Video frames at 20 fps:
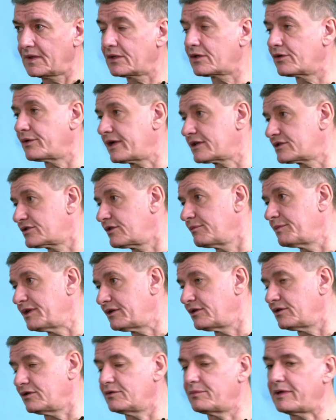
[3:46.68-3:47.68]
Correct, or I mean,
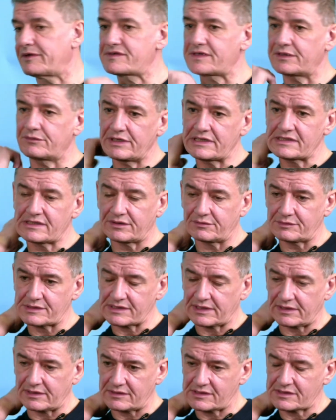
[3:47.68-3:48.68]
you may have seen recently there
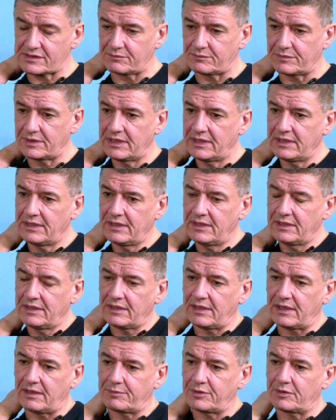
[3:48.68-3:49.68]
was some
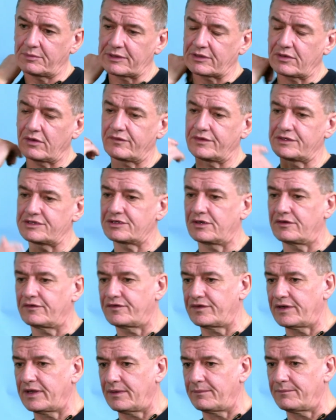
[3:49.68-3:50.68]
public coverage
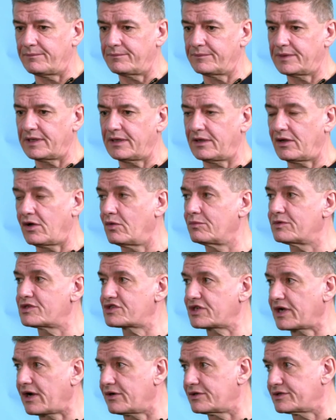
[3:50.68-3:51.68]
of a homeless
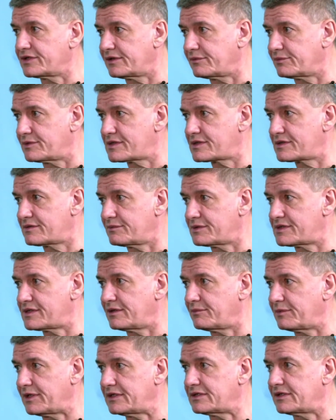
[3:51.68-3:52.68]
charity that was in
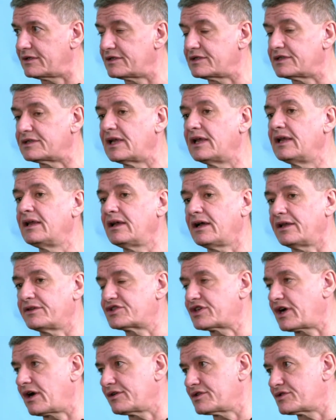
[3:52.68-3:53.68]
the media, and and the
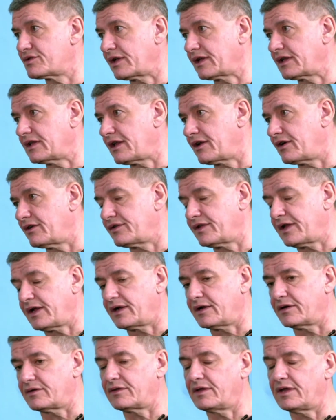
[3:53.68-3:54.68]
Charities Regulator
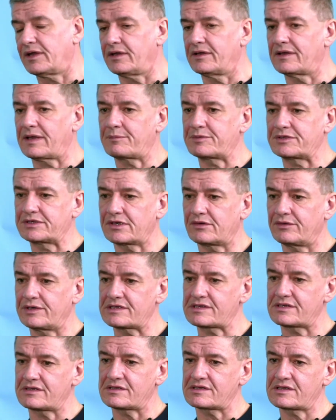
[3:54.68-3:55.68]
there in that particular
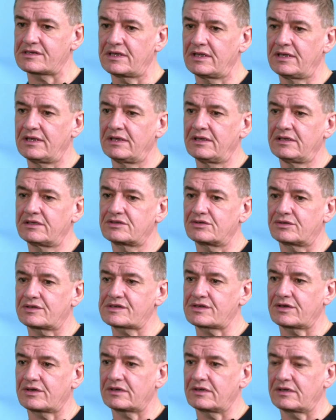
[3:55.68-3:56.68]
instance took
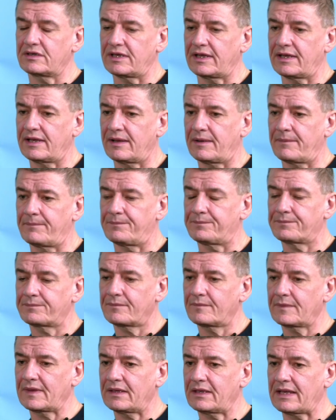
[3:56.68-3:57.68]
certain
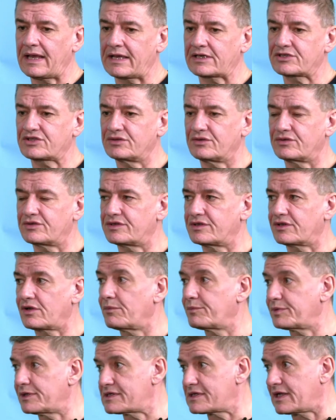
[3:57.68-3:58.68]
action under the
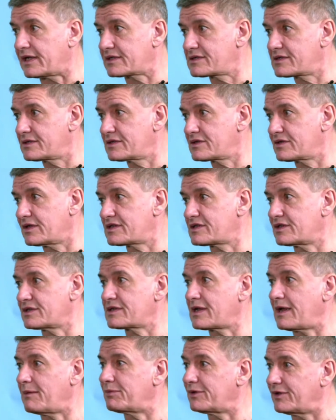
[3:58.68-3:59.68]
Companies Act. So that's an
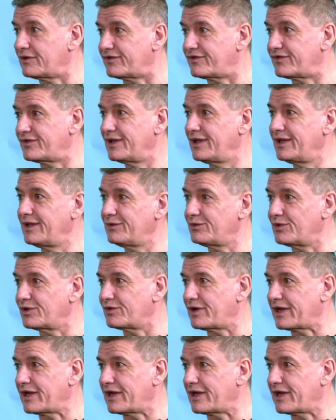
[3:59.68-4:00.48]
example of one